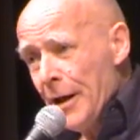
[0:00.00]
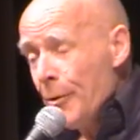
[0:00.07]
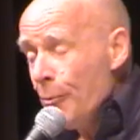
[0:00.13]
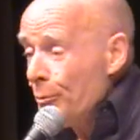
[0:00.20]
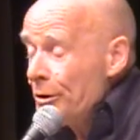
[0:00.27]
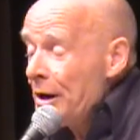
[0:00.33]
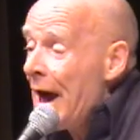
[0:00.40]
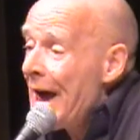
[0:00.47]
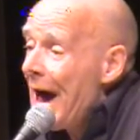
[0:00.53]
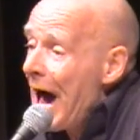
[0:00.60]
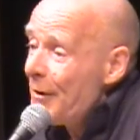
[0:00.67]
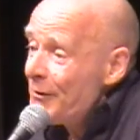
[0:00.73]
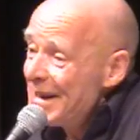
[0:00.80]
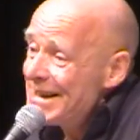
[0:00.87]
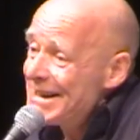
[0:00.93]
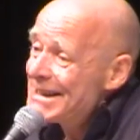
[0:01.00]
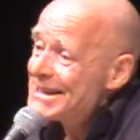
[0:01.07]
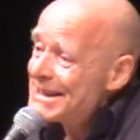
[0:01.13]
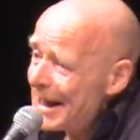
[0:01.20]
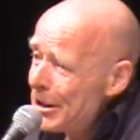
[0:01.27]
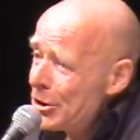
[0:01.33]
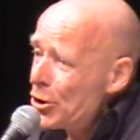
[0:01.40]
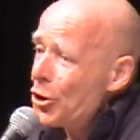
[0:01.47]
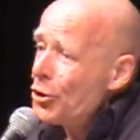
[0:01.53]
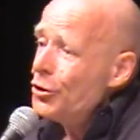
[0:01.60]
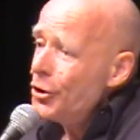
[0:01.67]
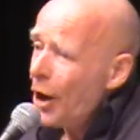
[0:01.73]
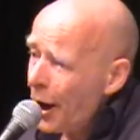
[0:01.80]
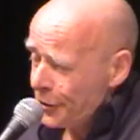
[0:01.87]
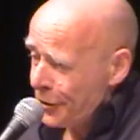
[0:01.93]
But having
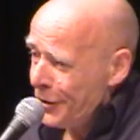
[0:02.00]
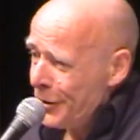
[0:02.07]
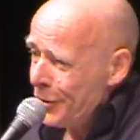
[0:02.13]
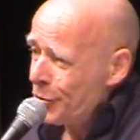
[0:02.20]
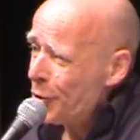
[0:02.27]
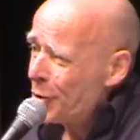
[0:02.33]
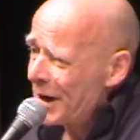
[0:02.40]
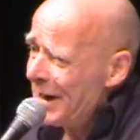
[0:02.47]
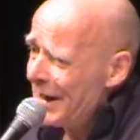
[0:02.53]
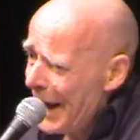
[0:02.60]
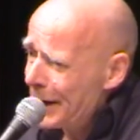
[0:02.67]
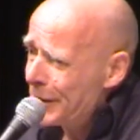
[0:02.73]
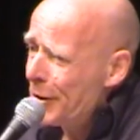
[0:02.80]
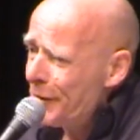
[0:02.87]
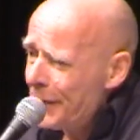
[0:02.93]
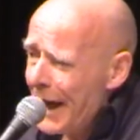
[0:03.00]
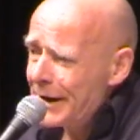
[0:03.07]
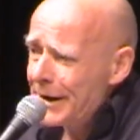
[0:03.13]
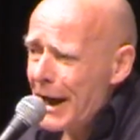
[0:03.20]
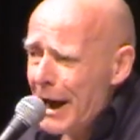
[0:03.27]
decided not to collect that